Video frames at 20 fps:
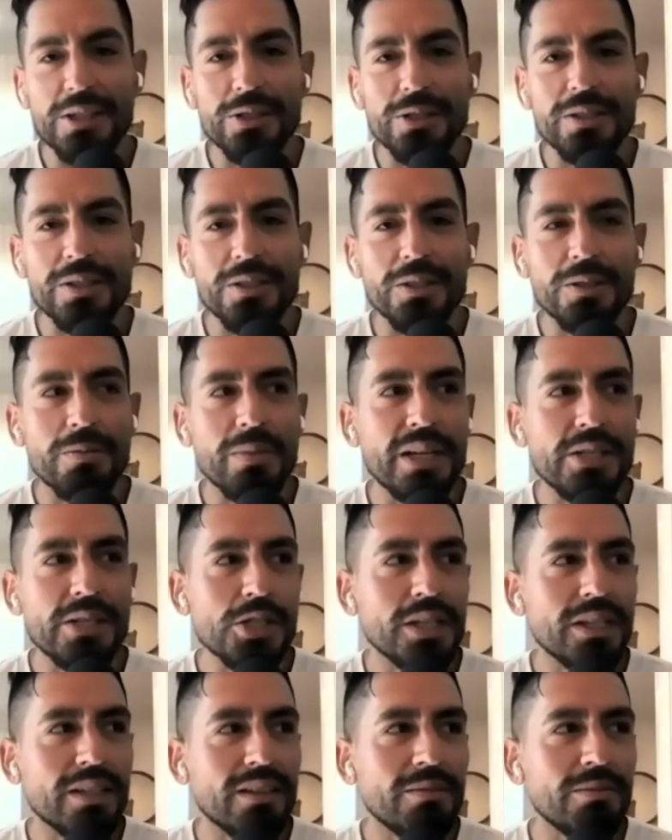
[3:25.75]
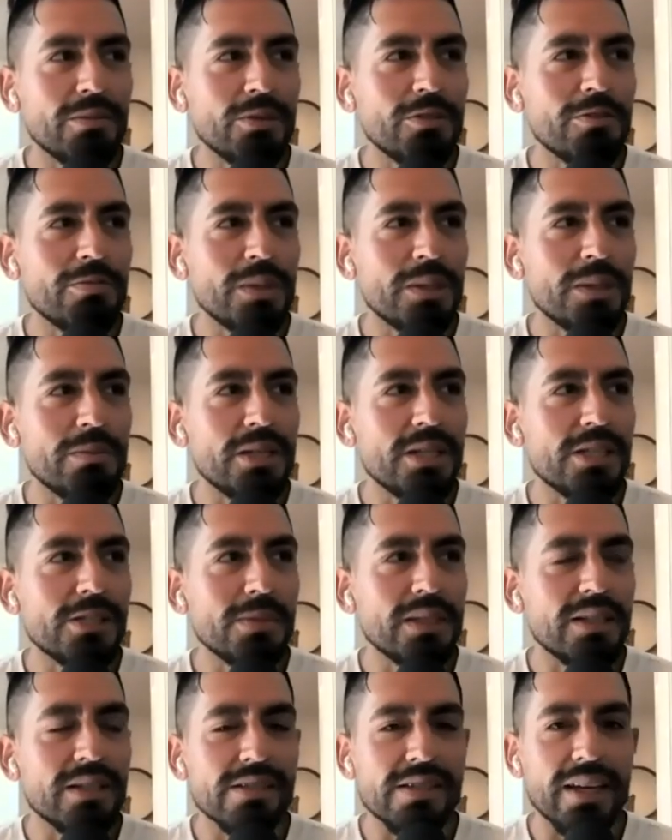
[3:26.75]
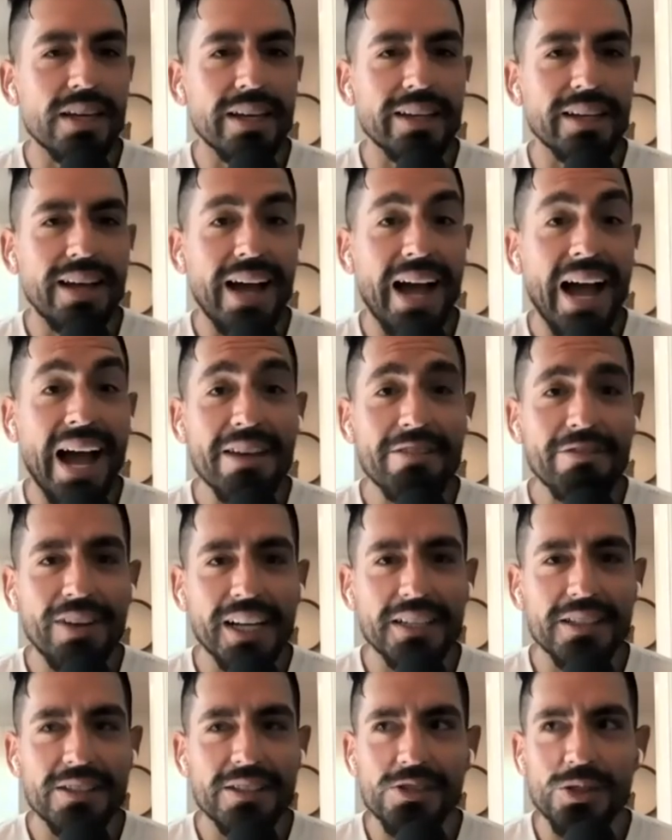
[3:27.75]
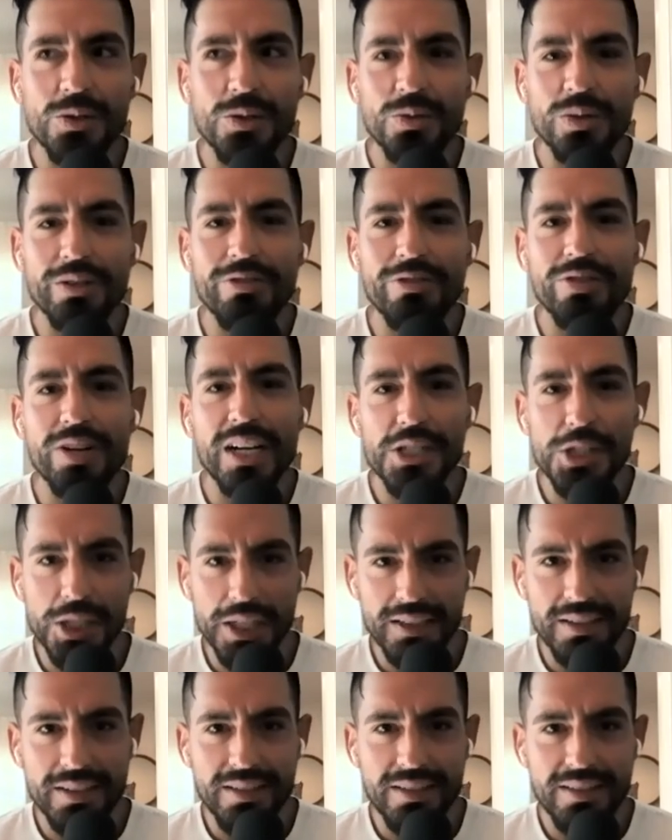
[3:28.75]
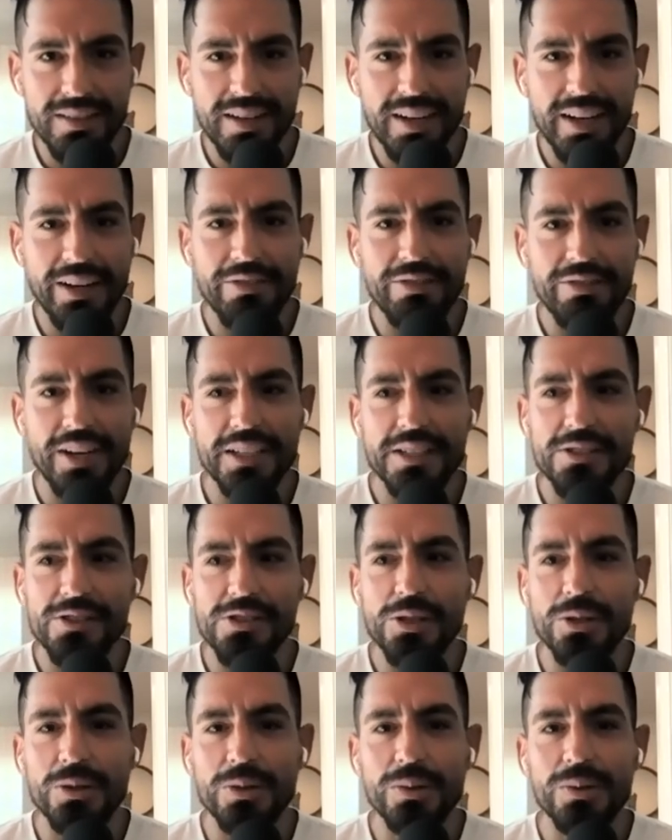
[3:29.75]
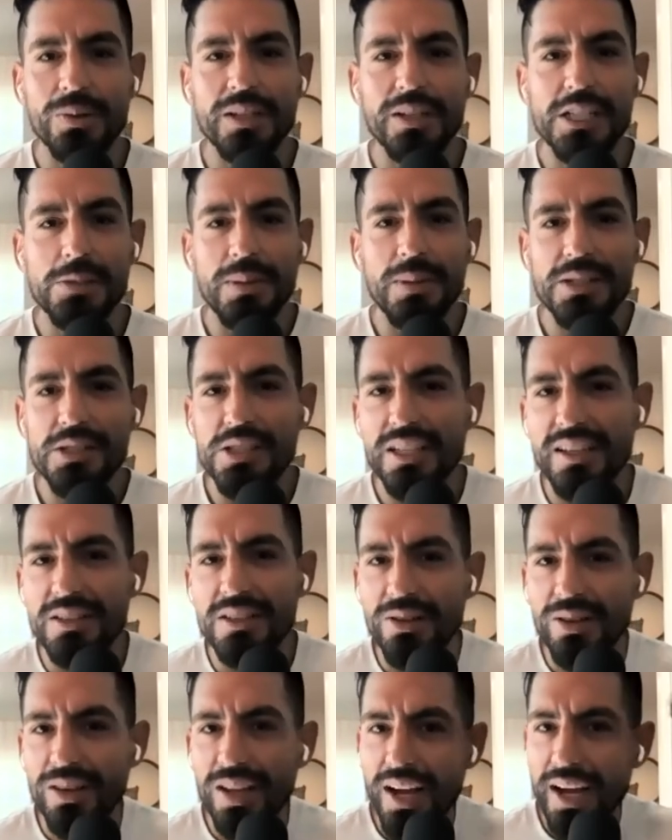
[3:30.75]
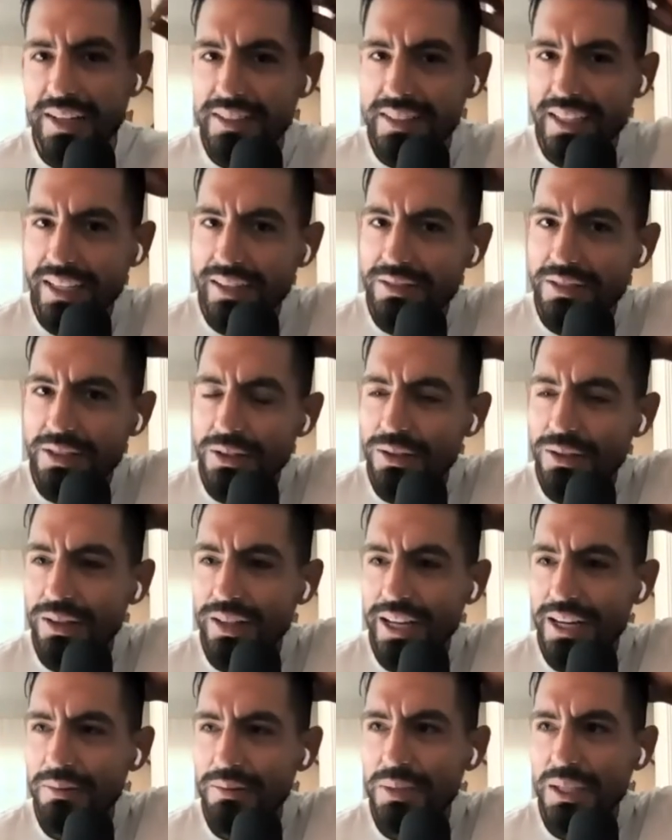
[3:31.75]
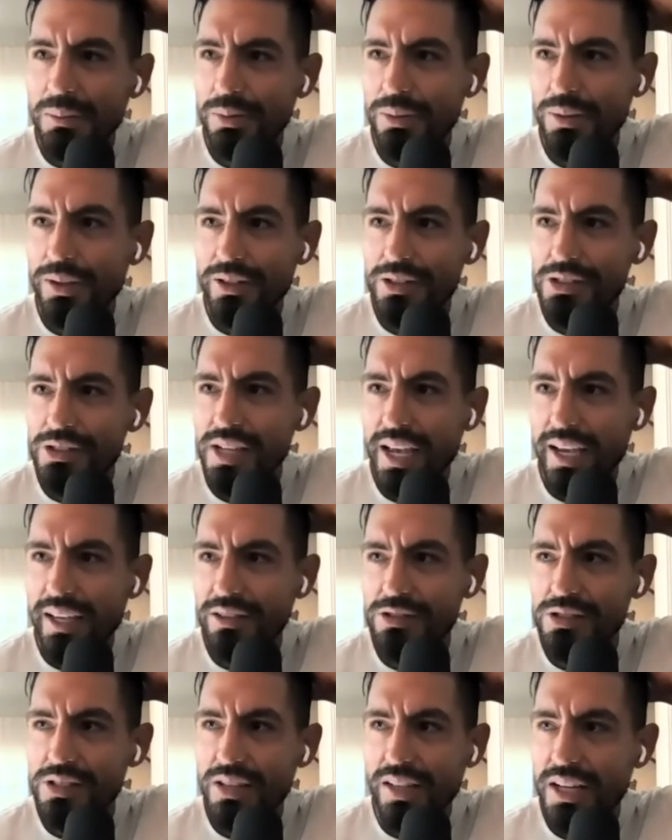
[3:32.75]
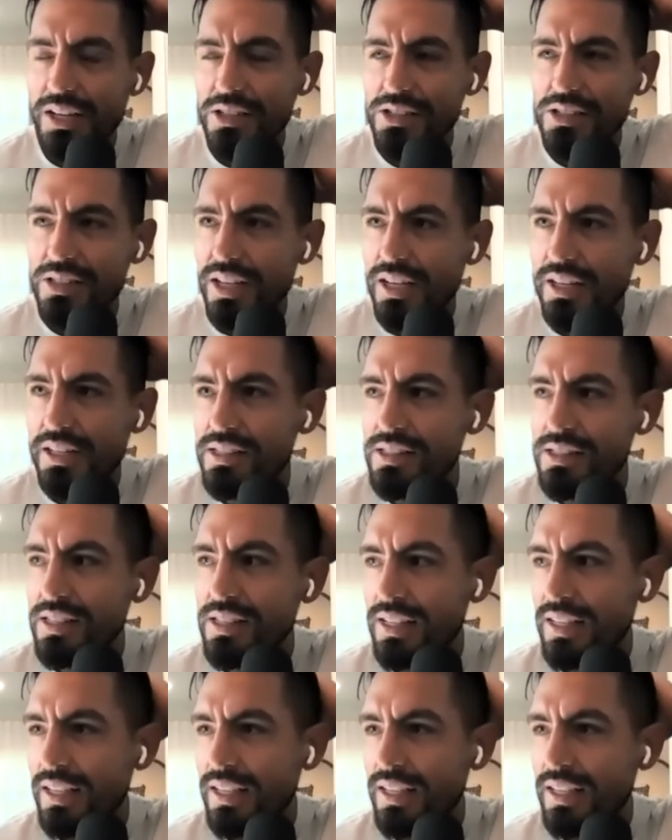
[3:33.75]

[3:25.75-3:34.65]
you're mentioning the movement piece, because I find it so refreshing. I find it so, especially under lockdown, you know, a lot of people are saying, there's a lot of studies